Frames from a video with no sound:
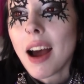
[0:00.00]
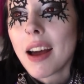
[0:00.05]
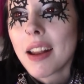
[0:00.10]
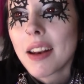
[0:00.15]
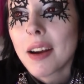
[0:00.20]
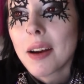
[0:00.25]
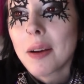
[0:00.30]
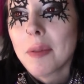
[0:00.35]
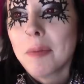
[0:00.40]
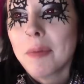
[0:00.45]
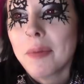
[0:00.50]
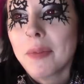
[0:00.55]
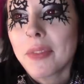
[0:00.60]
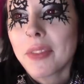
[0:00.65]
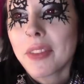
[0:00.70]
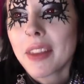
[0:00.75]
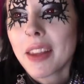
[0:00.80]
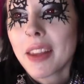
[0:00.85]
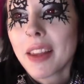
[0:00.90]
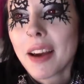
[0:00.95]
And
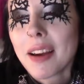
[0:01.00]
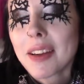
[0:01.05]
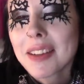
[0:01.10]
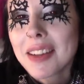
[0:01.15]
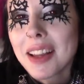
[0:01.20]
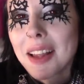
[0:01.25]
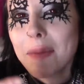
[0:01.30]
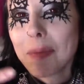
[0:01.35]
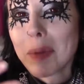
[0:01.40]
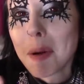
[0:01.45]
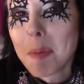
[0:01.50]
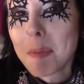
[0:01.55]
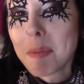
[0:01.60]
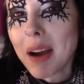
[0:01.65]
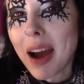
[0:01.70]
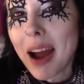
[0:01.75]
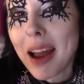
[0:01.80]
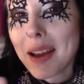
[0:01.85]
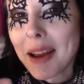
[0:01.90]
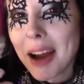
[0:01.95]
I was like, but
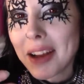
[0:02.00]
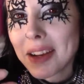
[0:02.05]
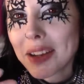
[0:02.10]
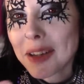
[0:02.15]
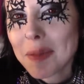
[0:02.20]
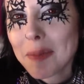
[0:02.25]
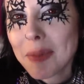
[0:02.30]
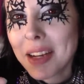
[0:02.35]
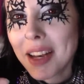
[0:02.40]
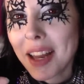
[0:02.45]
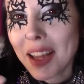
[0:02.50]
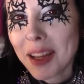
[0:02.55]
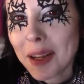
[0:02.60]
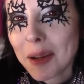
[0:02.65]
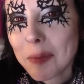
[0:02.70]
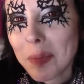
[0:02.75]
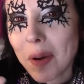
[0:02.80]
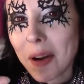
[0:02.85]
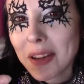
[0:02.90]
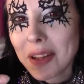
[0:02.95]
I just mean like
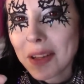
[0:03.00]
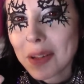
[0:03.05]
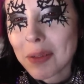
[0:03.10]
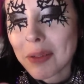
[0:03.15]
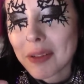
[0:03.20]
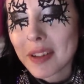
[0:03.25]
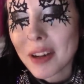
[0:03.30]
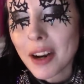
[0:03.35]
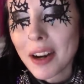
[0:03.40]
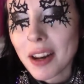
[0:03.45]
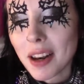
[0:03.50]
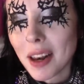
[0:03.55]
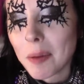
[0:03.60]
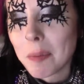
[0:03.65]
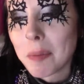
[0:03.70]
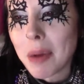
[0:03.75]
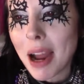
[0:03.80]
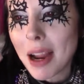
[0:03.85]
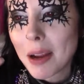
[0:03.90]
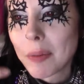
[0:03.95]
a body, sort of trying to
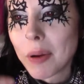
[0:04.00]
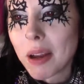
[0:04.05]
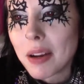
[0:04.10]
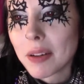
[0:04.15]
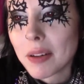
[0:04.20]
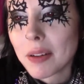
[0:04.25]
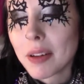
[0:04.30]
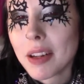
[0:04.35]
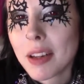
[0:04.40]
like backpedal.